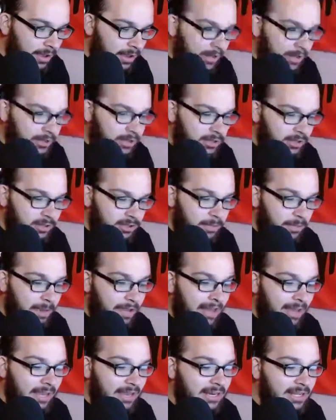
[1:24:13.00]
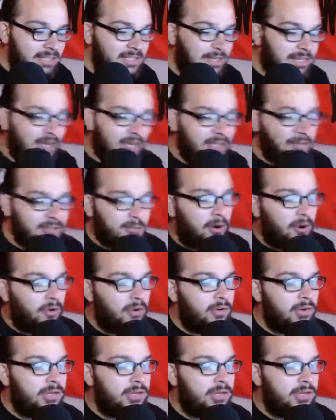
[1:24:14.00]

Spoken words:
Doesn't make any sense, bro.